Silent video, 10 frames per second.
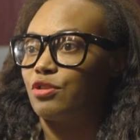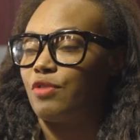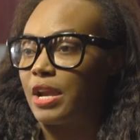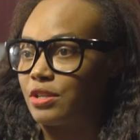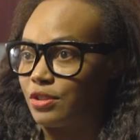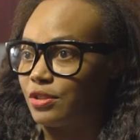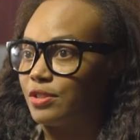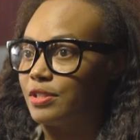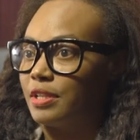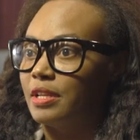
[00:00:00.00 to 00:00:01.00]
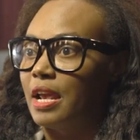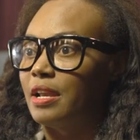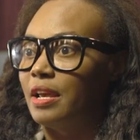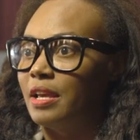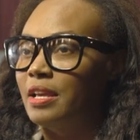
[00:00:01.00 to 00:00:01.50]
directors and
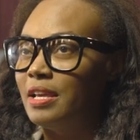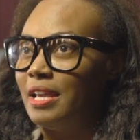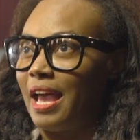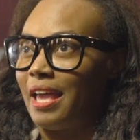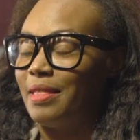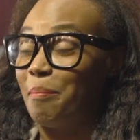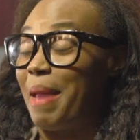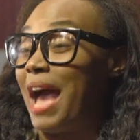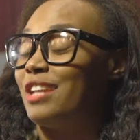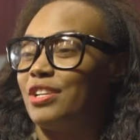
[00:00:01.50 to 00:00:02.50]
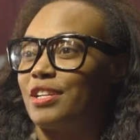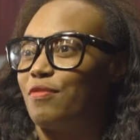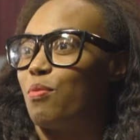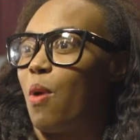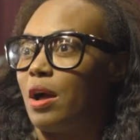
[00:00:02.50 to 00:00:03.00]
the magic
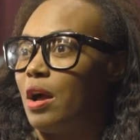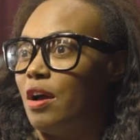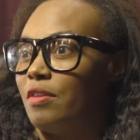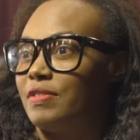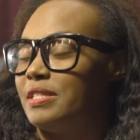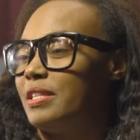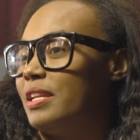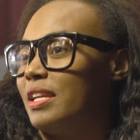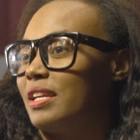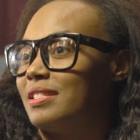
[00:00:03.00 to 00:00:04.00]
of sitting